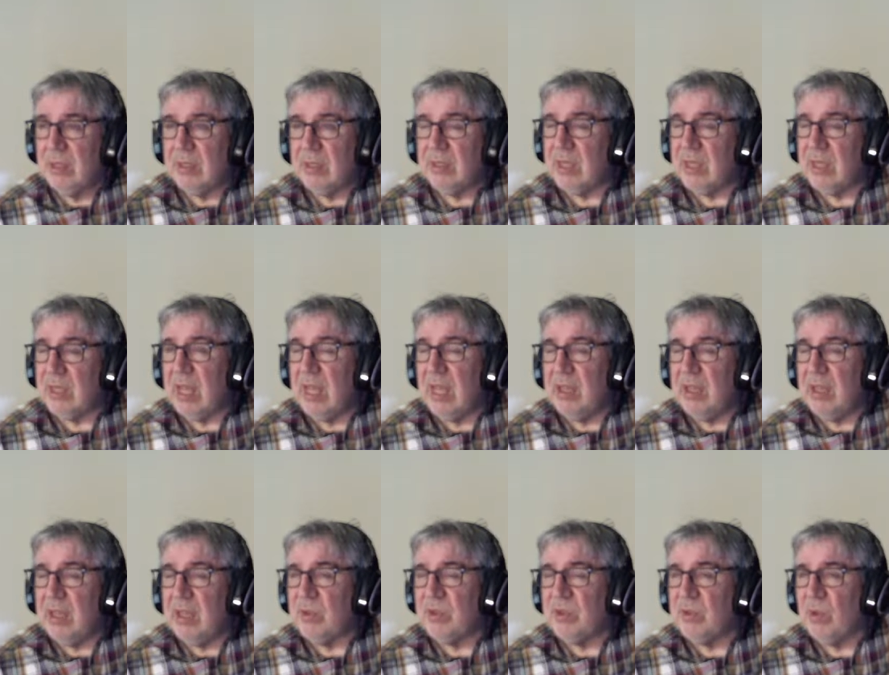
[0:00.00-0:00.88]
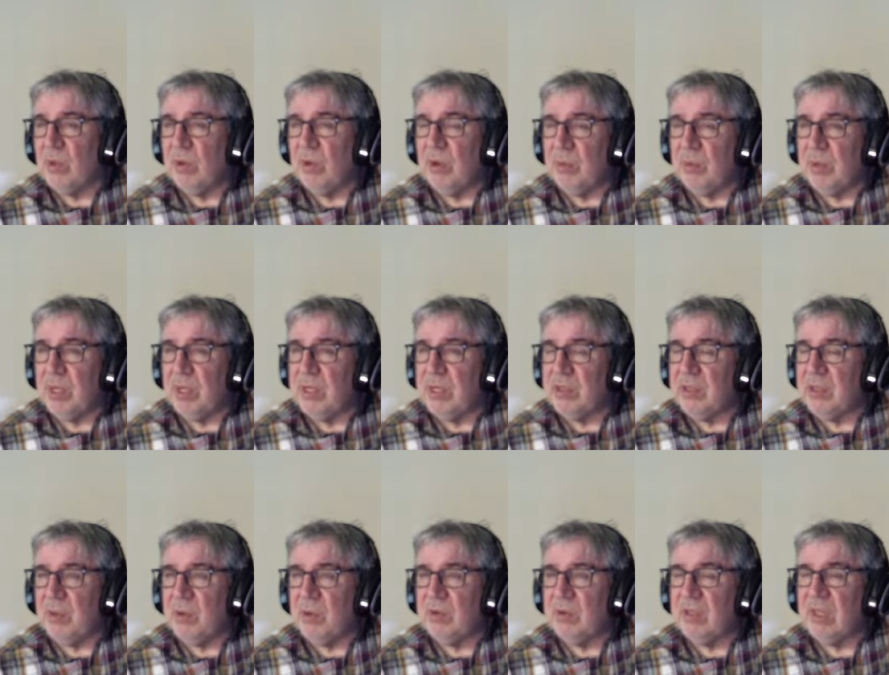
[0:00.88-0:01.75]
It's the guy who was talking about his
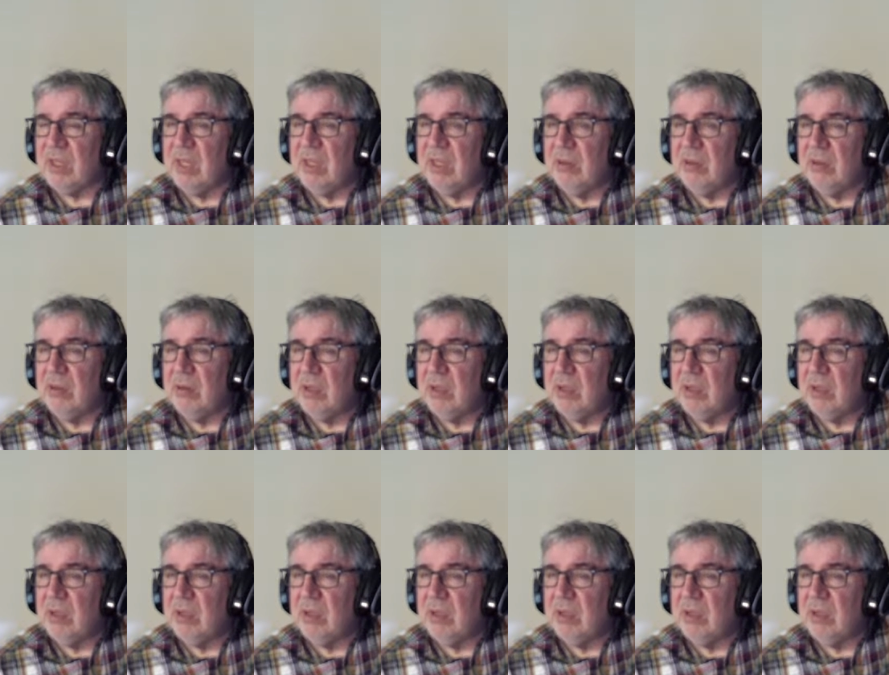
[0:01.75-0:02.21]
sponsee.